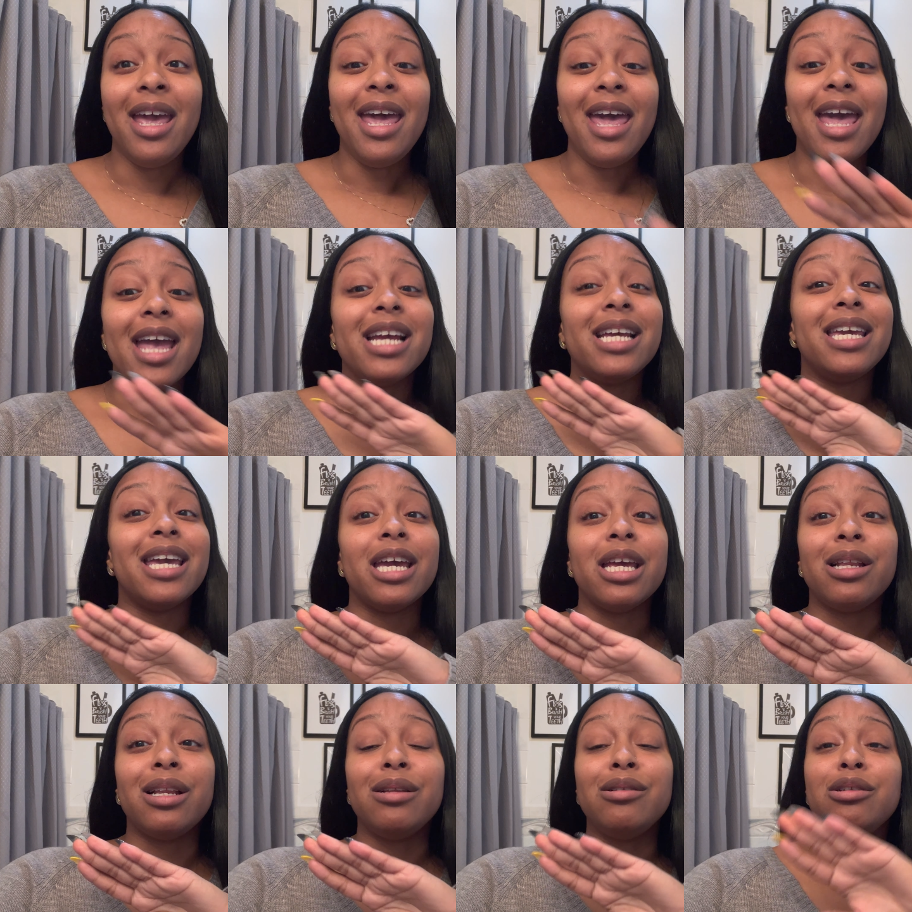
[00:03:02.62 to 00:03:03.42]
and
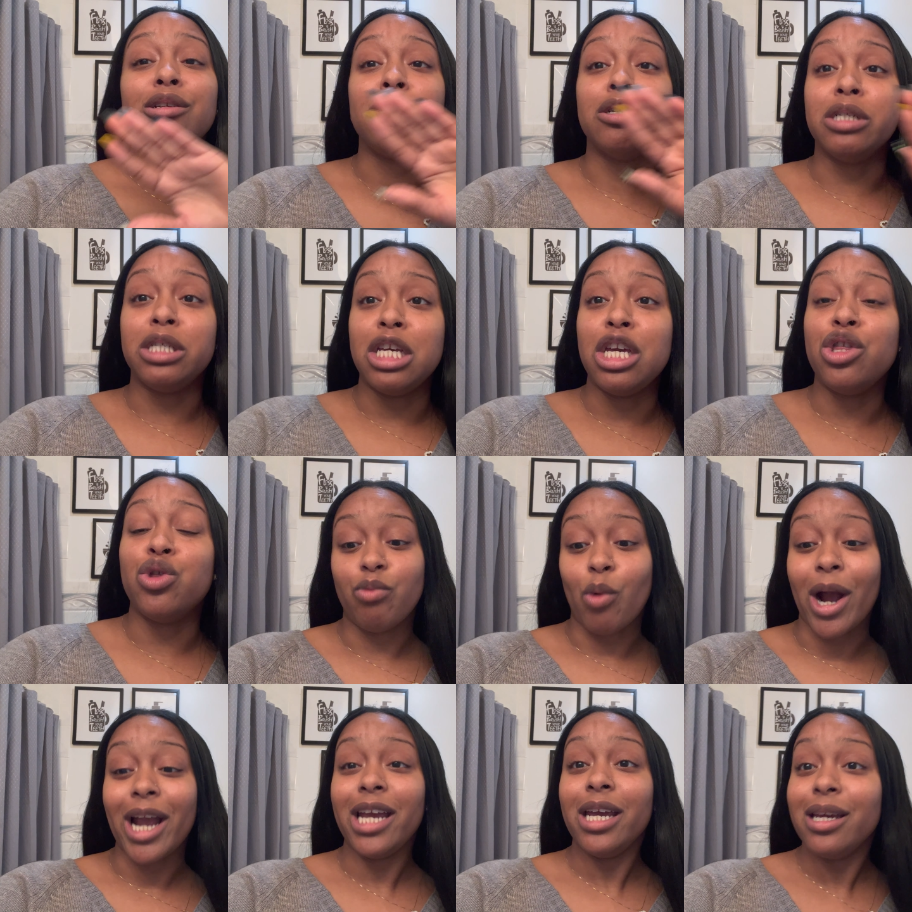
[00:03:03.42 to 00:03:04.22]
get your
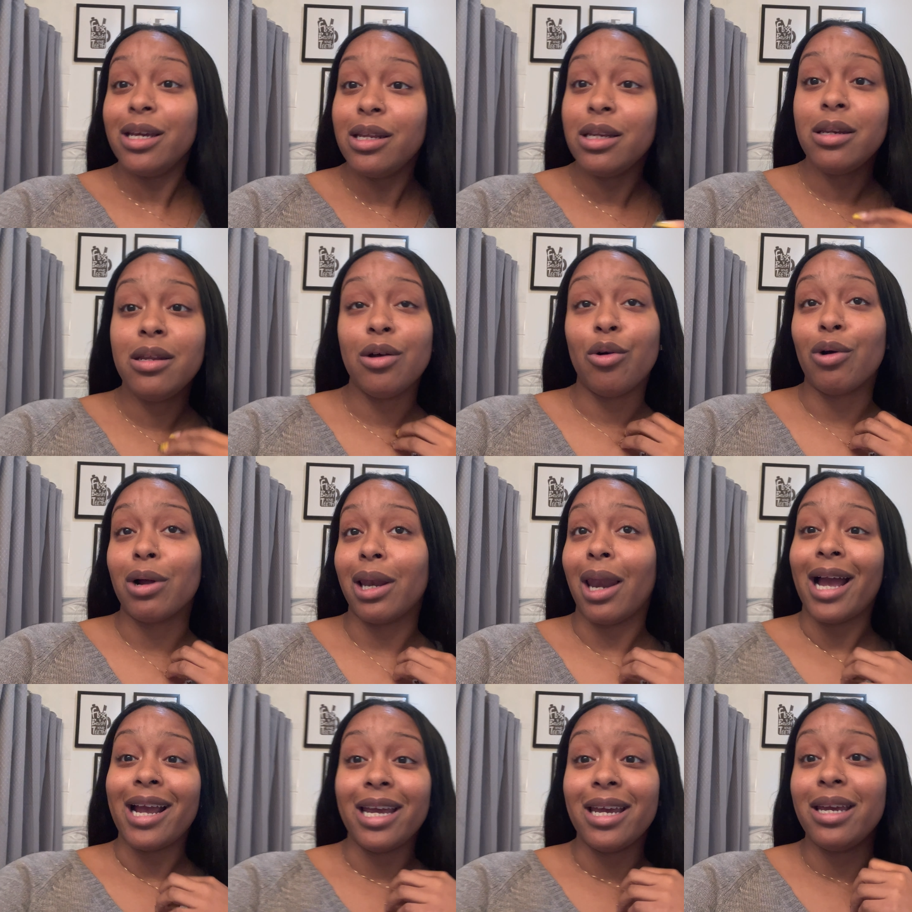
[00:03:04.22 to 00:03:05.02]
teeth whitened or
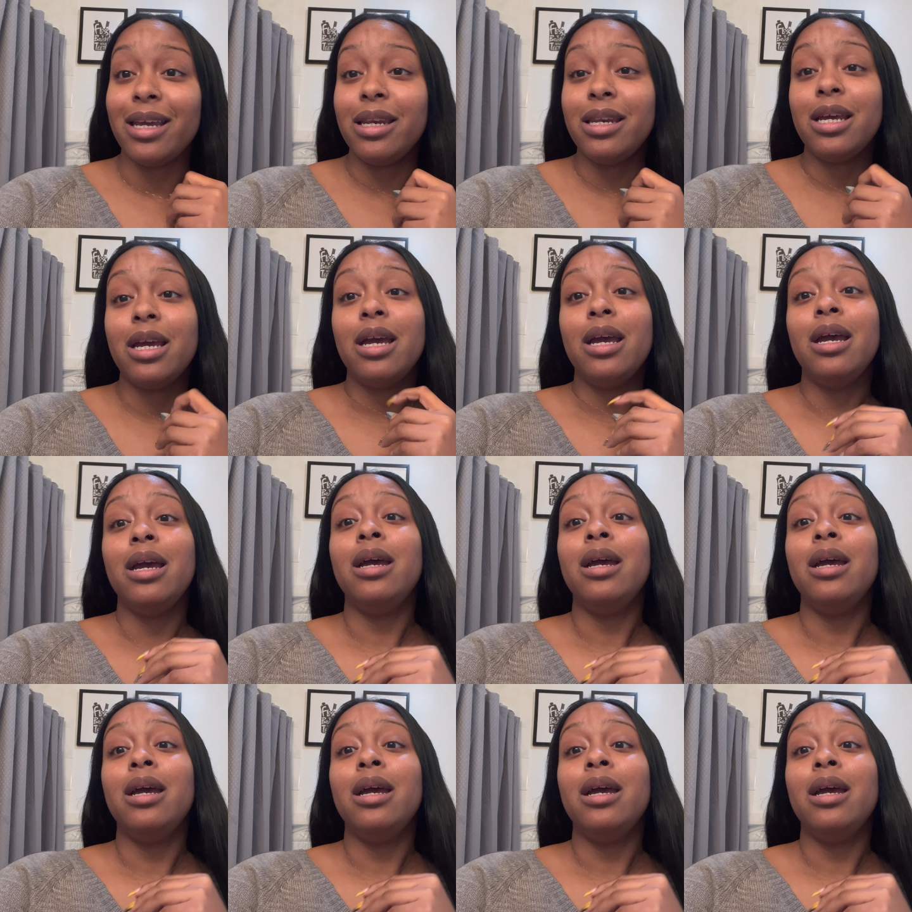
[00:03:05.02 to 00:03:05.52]
lightened.